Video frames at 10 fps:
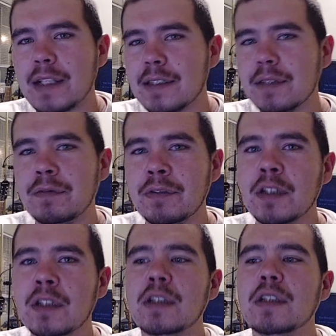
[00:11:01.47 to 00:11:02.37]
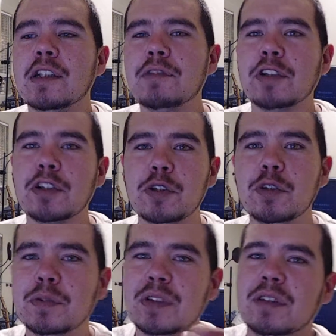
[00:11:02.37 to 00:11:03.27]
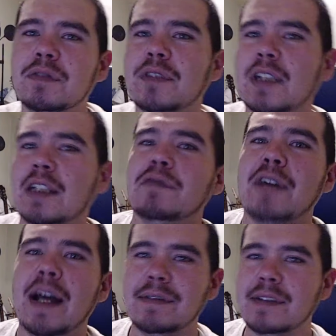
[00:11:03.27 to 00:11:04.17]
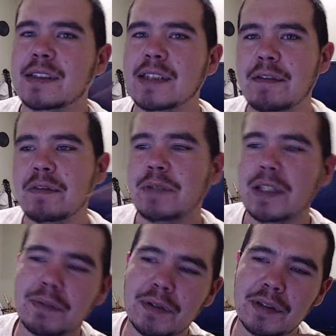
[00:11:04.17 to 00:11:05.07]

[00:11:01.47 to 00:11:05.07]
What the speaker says: of different groups of like 5 to 7 people.